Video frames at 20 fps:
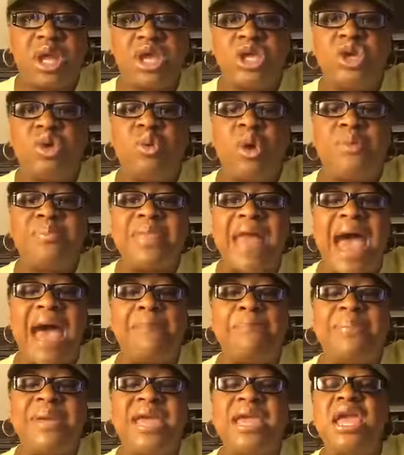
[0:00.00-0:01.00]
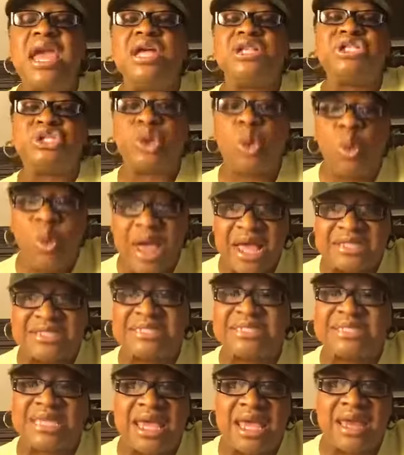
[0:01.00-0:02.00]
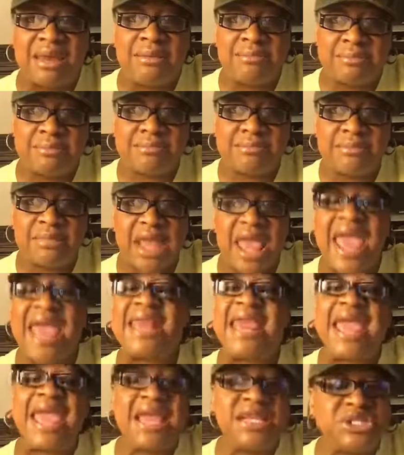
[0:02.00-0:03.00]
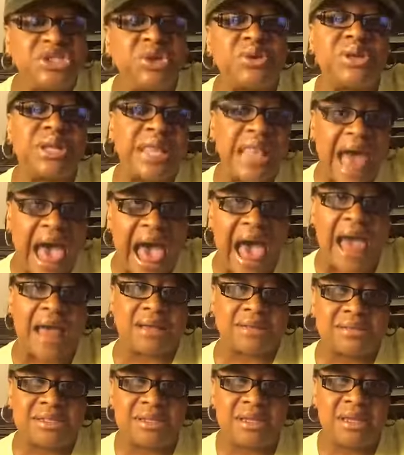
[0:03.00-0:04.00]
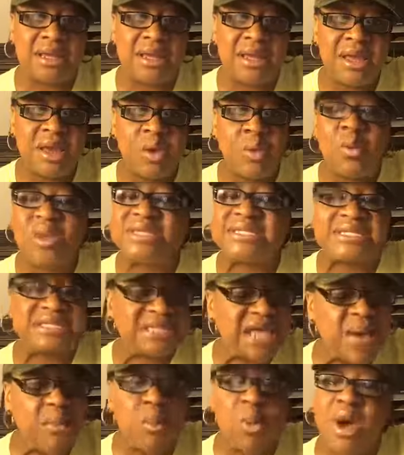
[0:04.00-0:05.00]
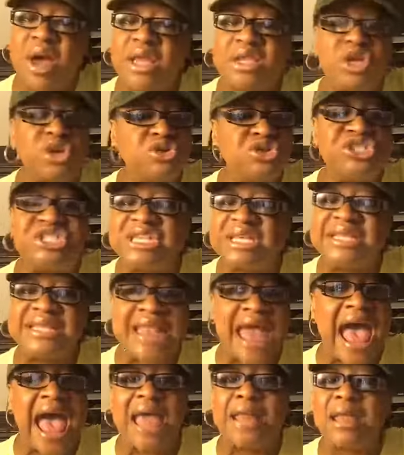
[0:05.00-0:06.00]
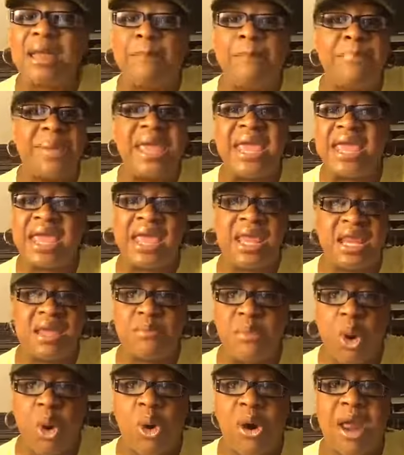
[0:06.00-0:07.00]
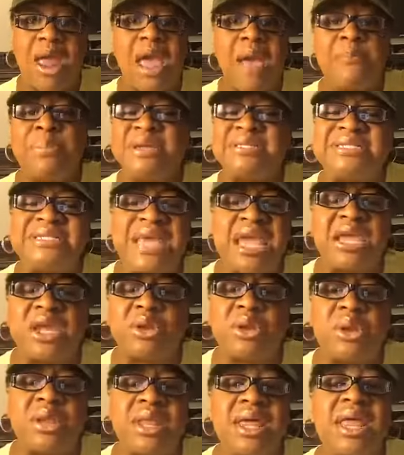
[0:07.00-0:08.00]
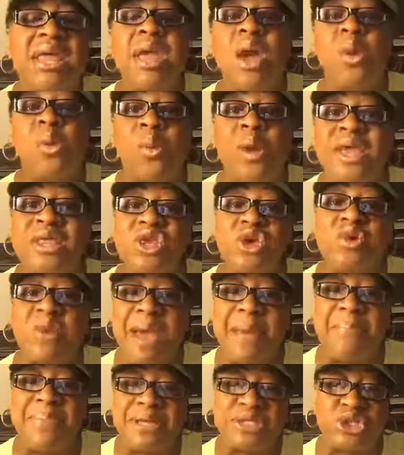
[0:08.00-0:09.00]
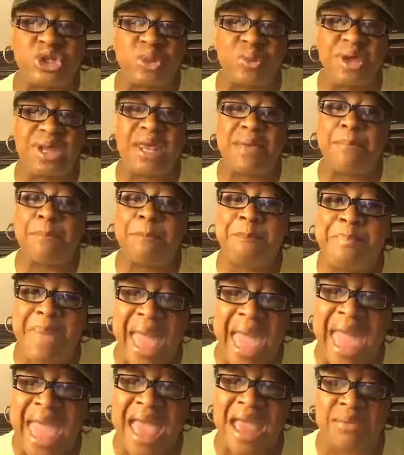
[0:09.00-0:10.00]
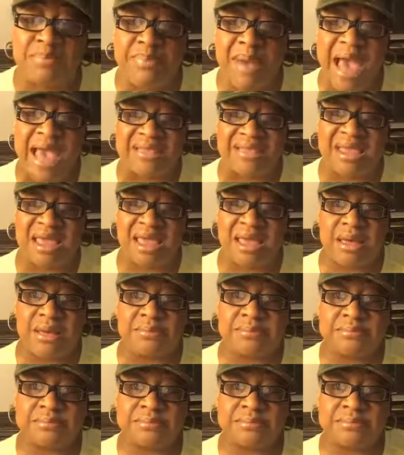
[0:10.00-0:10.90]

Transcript: You will not be twisted and interlocked with someone you should not be anymore, particularly when you have been treated bad by them.